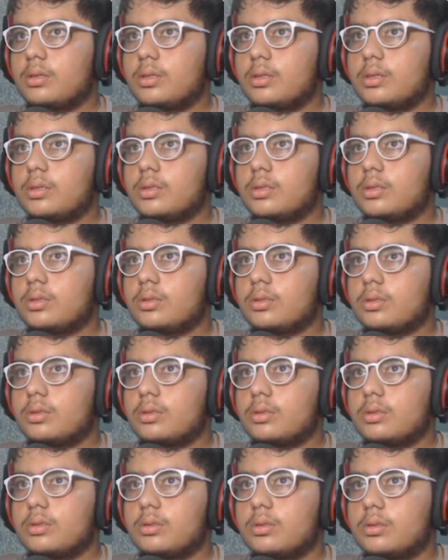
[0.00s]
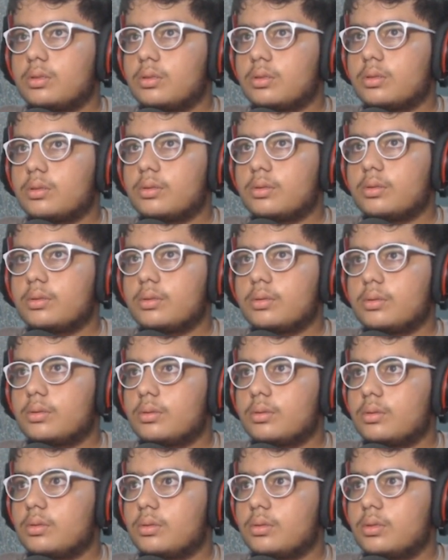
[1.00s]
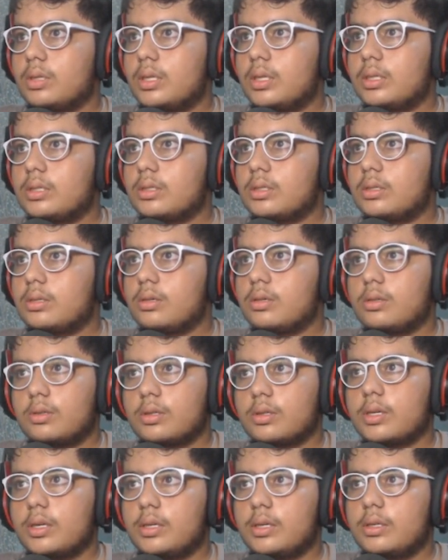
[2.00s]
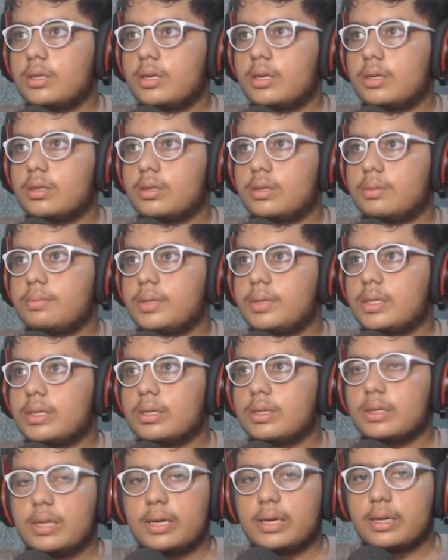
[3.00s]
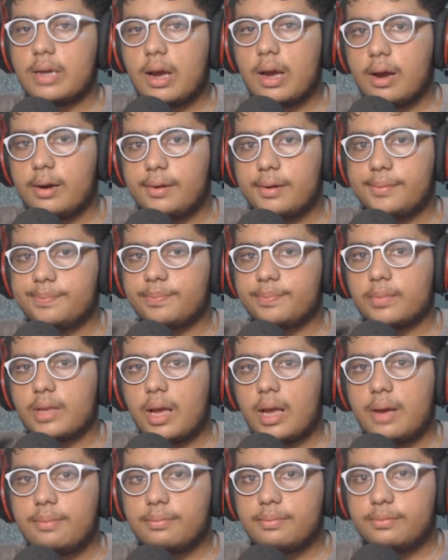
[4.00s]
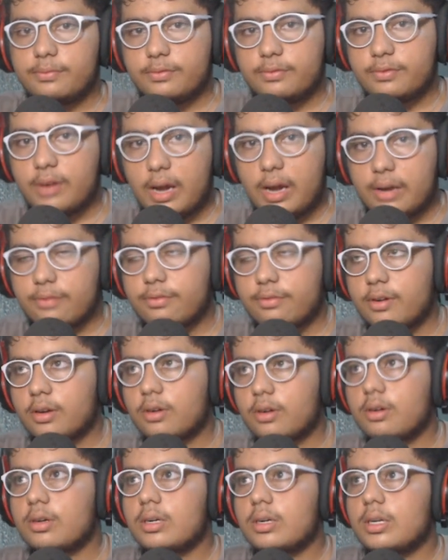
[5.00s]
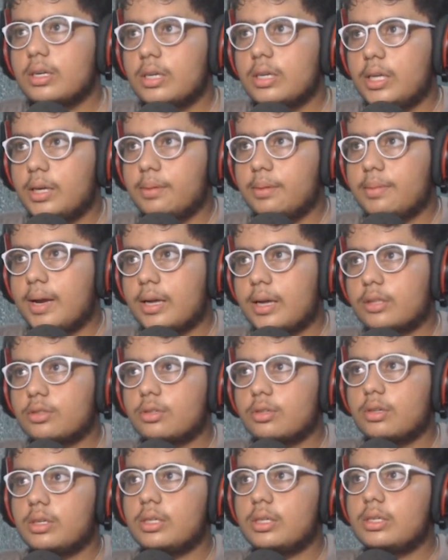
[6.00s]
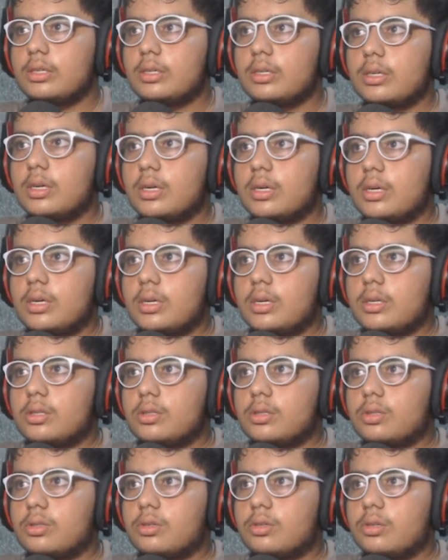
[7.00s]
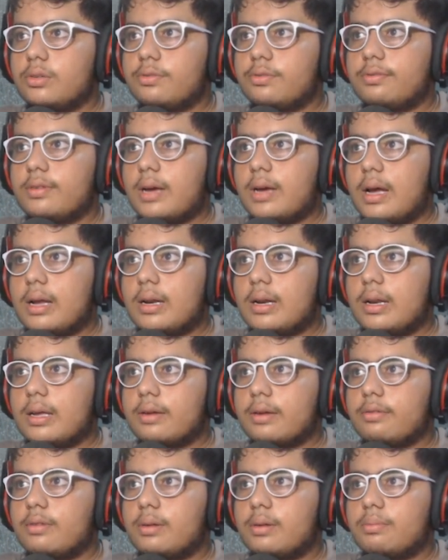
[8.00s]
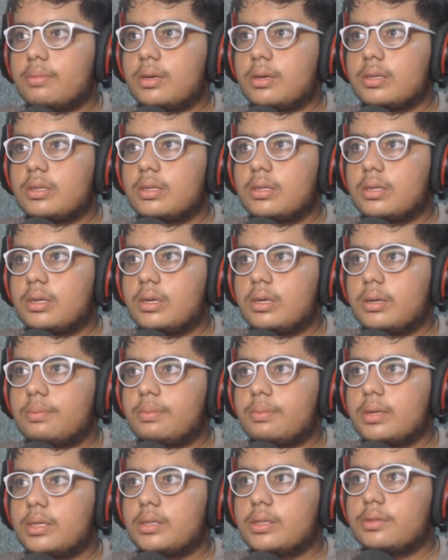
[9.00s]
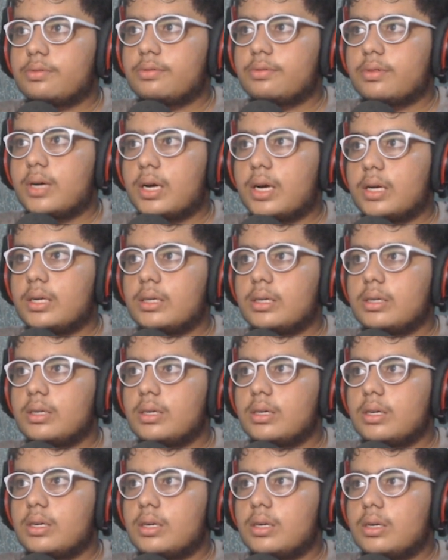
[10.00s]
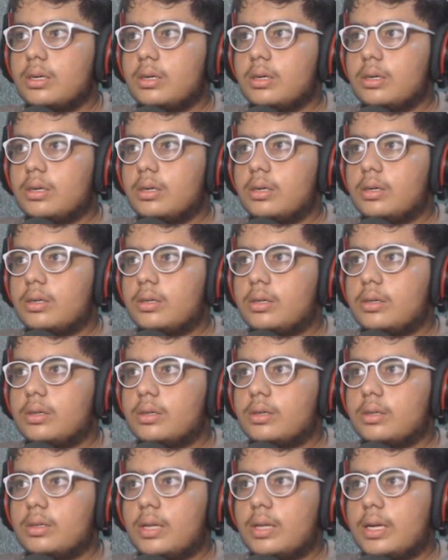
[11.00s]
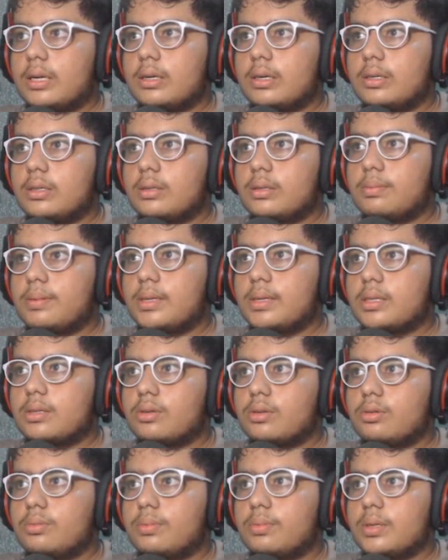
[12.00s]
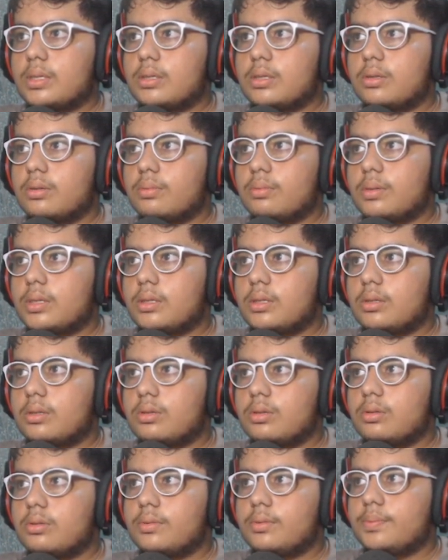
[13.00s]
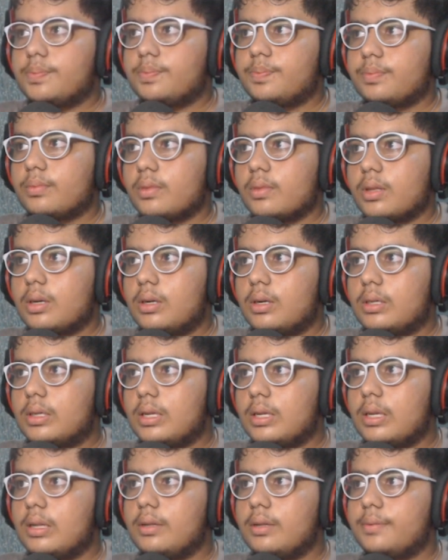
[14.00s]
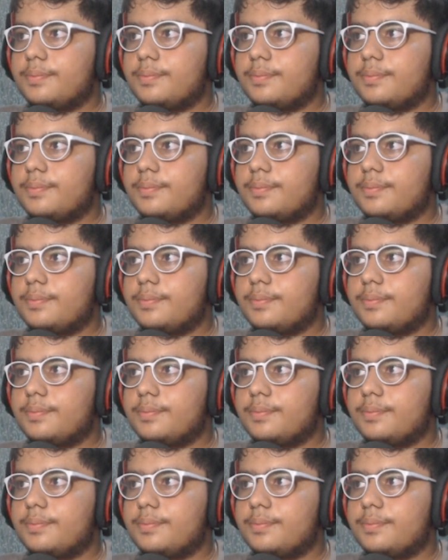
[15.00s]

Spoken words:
so let's, okay, in arithmetic, like I forgot the name actually. So if I add like 1 plus 3 plus 5, like this, plus 2 plus 2 plus 2 till